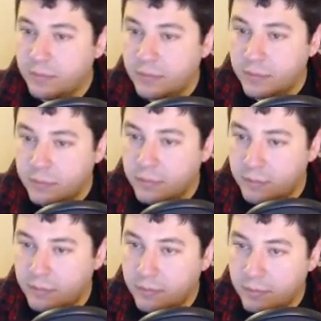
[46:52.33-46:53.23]

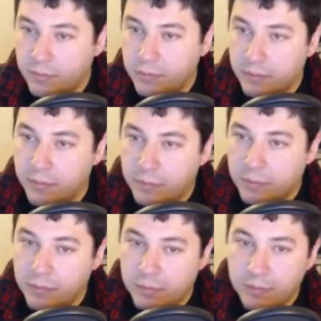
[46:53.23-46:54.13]

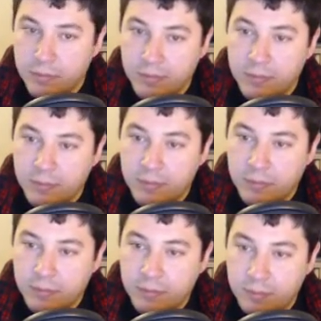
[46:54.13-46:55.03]

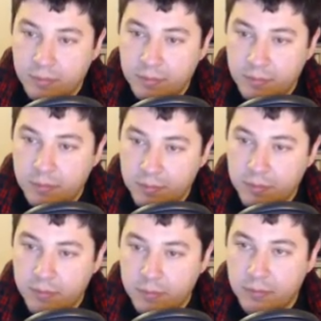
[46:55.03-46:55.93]

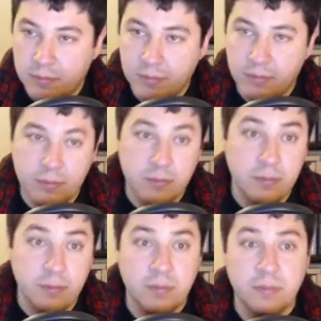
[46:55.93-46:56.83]

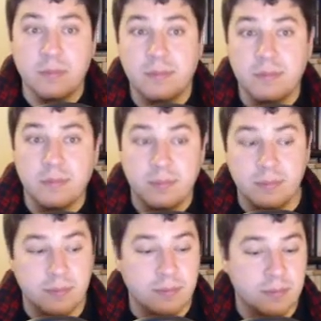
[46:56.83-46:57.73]

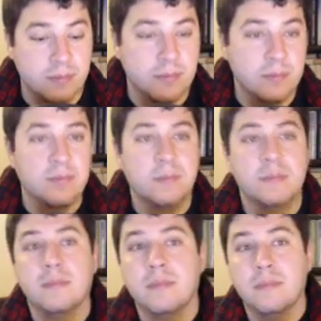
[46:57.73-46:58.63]

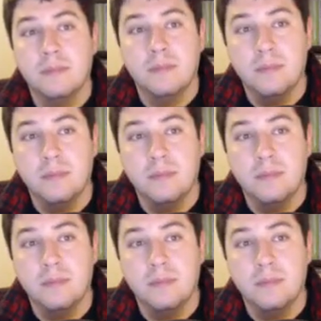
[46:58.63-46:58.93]
No words are spoken by the person on screen.